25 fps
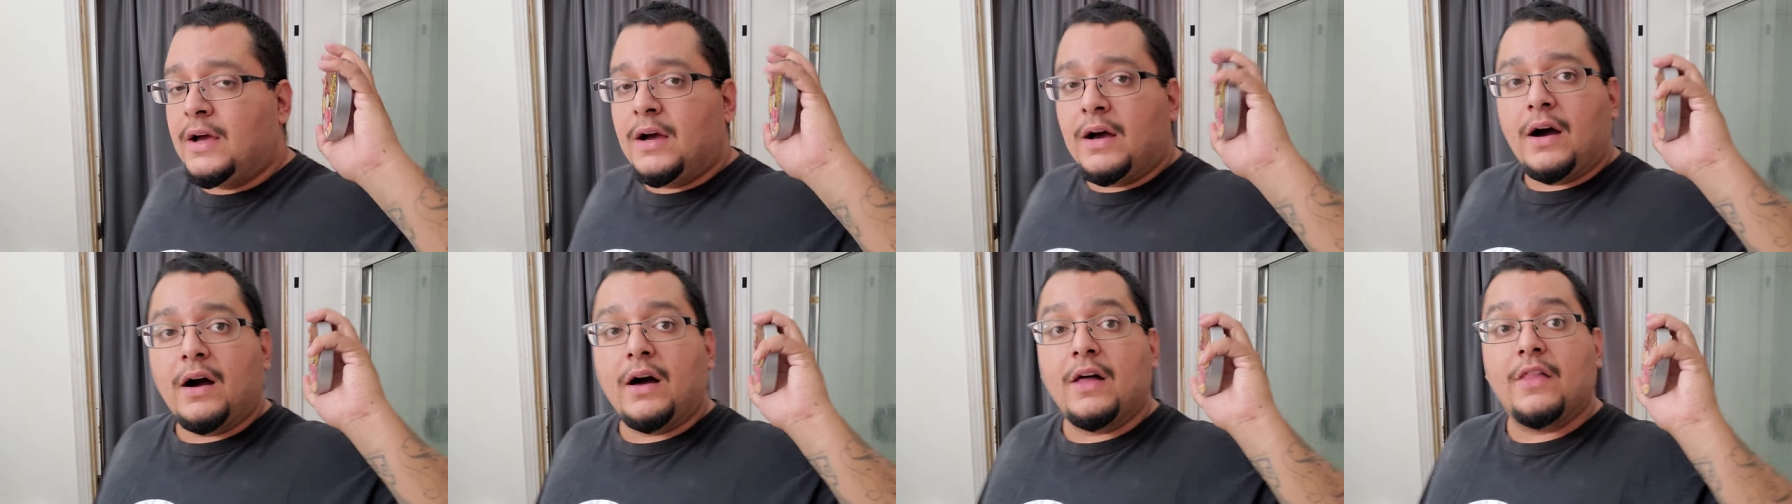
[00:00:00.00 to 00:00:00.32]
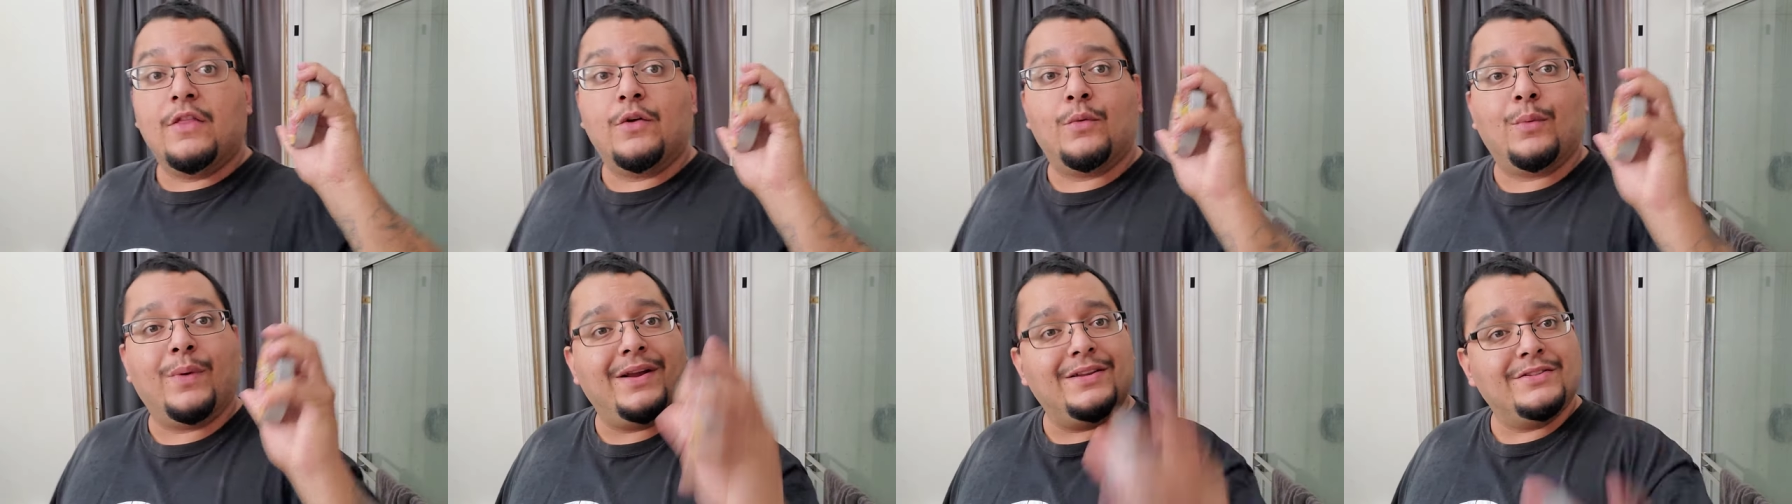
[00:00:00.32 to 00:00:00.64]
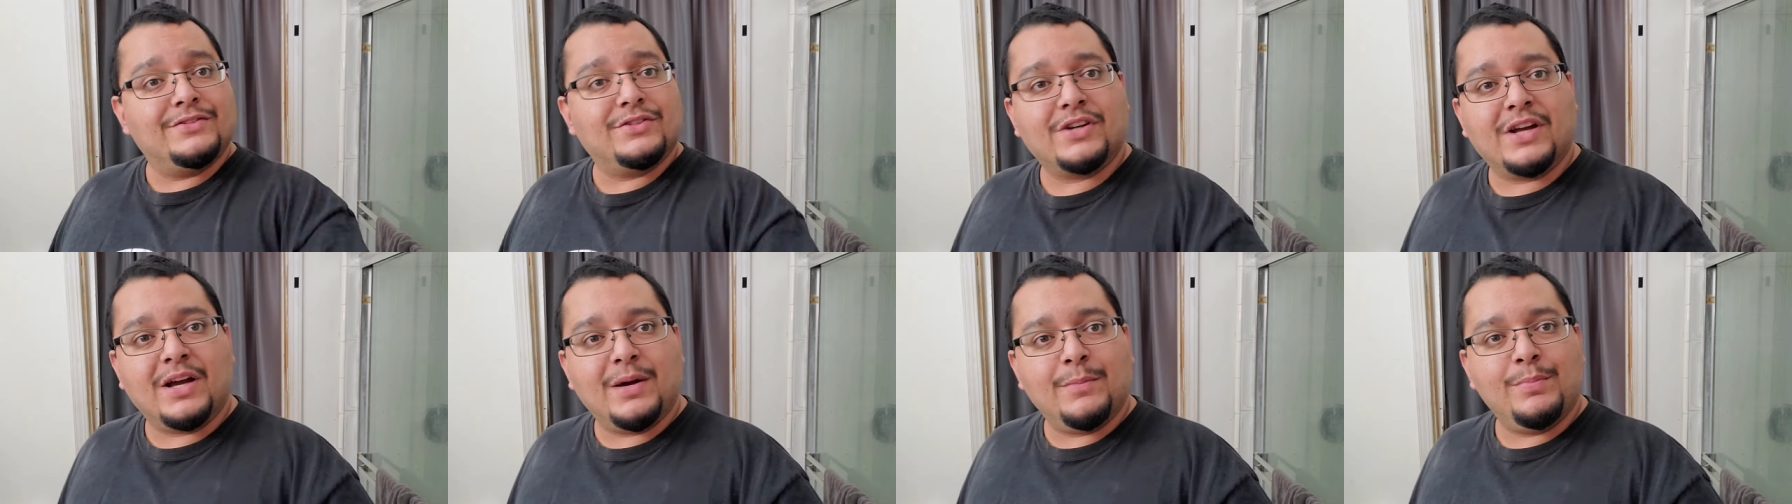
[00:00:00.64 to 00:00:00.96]
uh, the
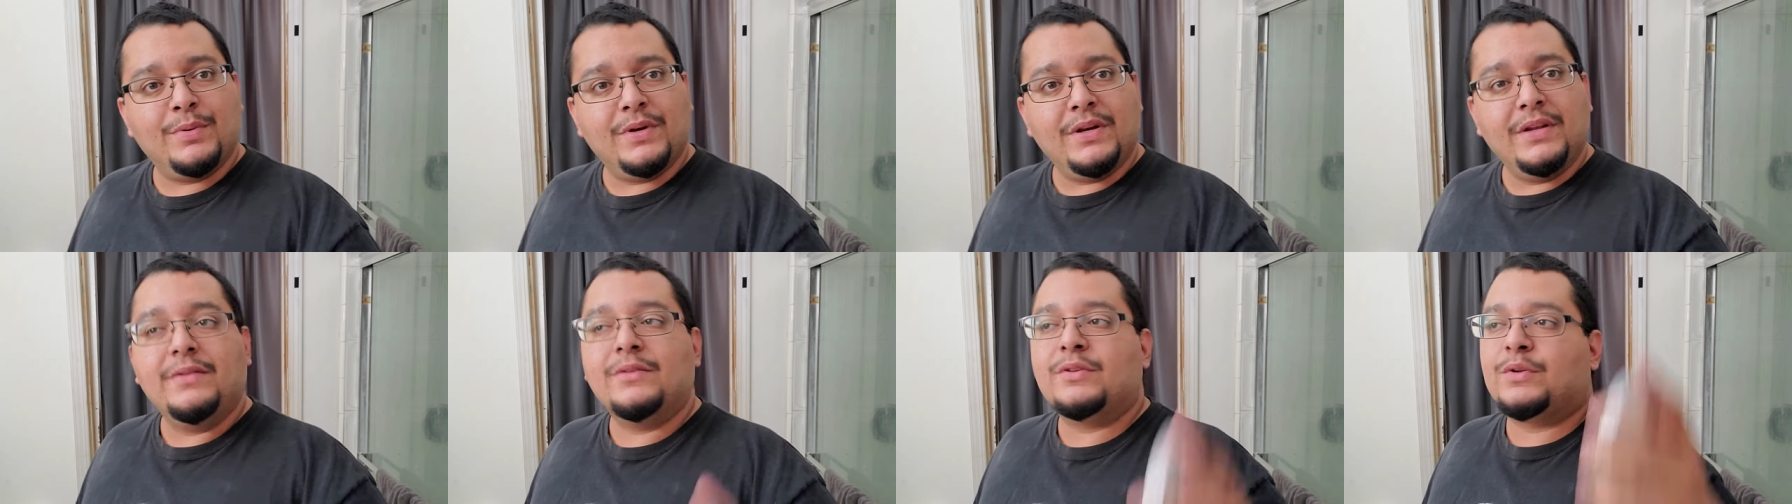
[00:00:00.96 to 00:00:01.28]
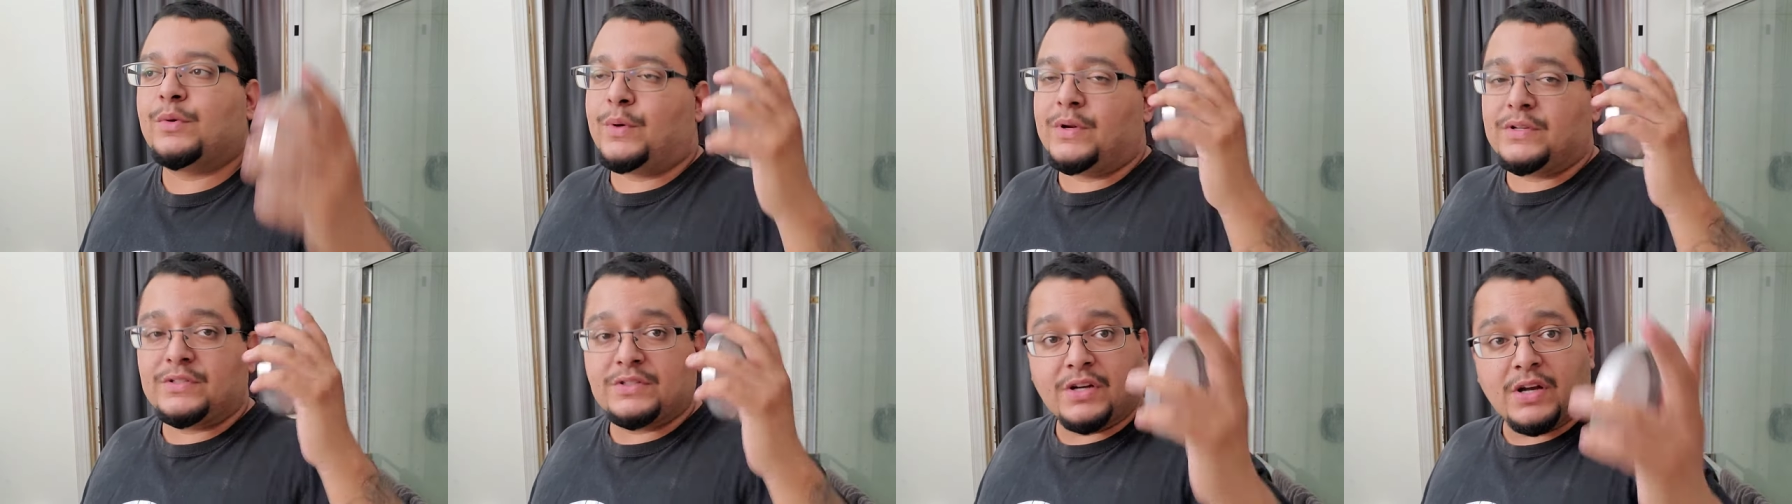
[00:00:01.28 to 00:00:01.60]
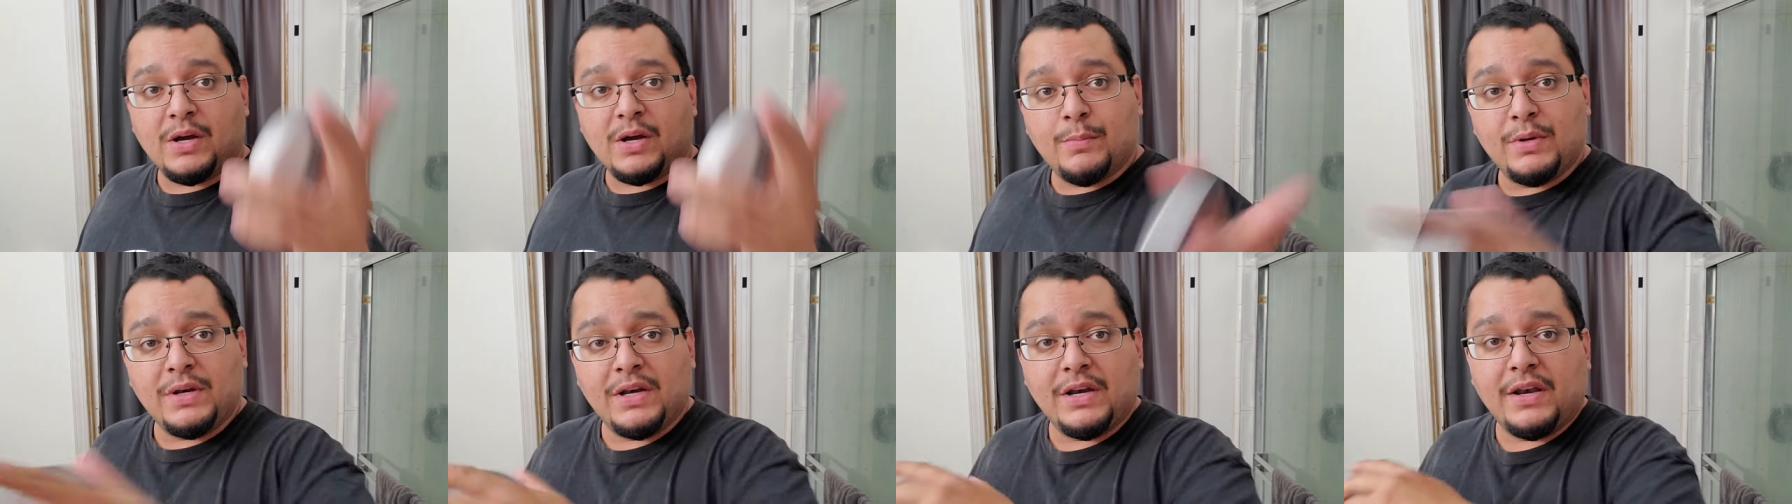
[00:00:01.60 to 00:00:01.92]
Razor Company,
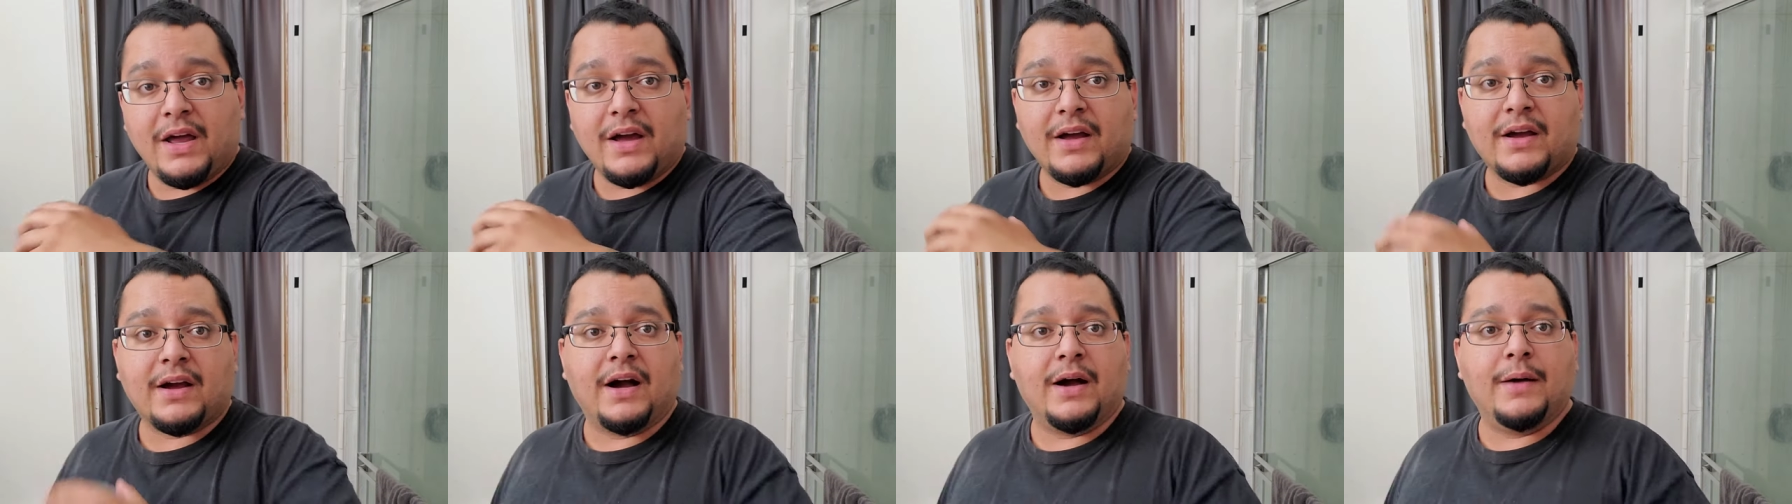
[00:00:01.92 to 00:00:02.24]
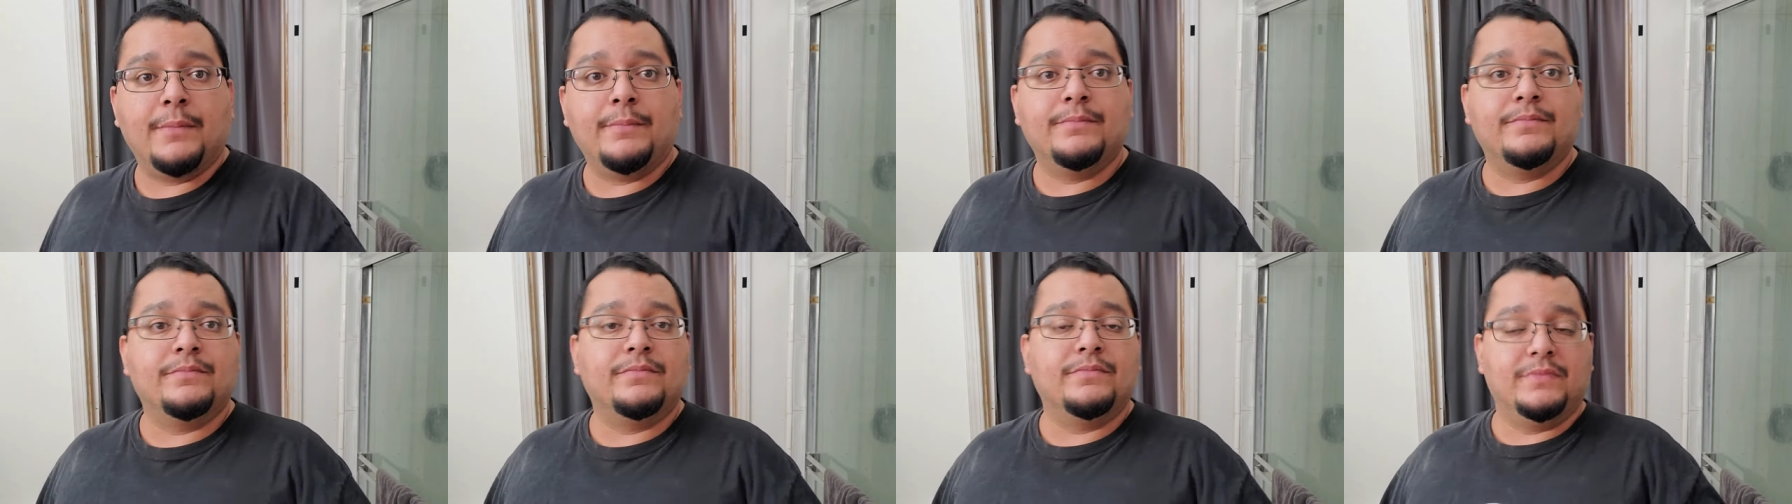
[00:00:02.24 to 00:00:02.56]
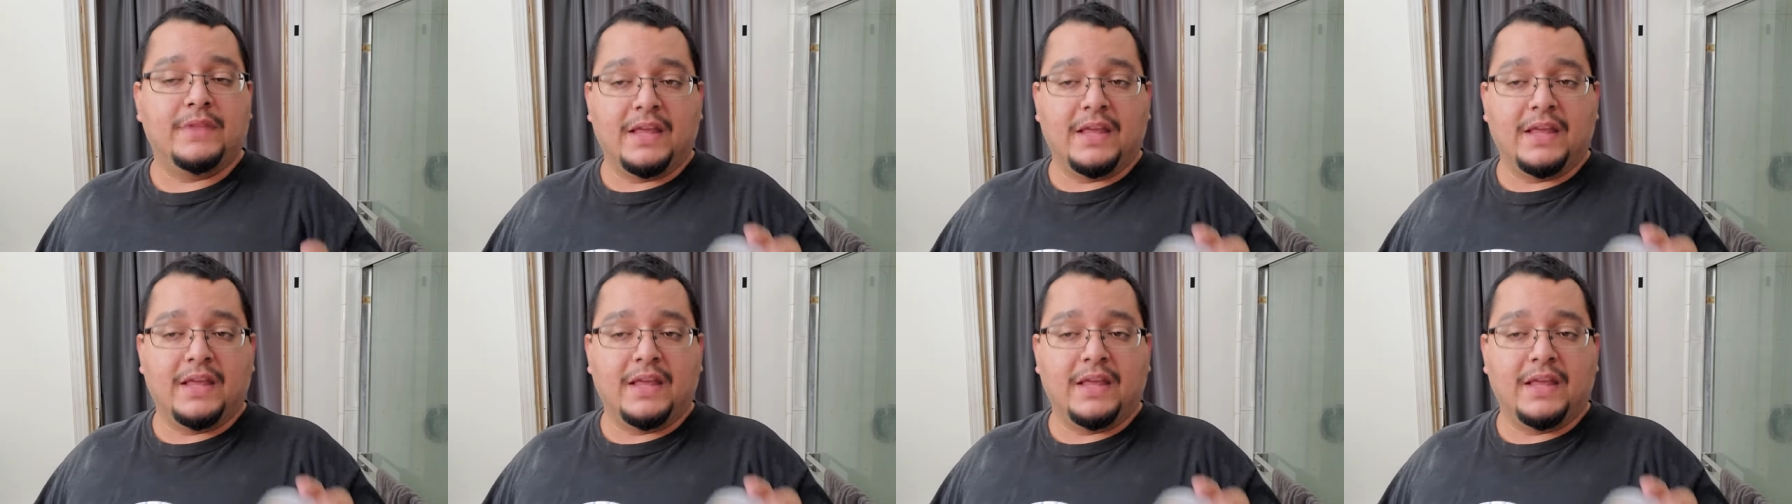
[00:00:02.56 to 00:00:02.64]
therazorcompany.com.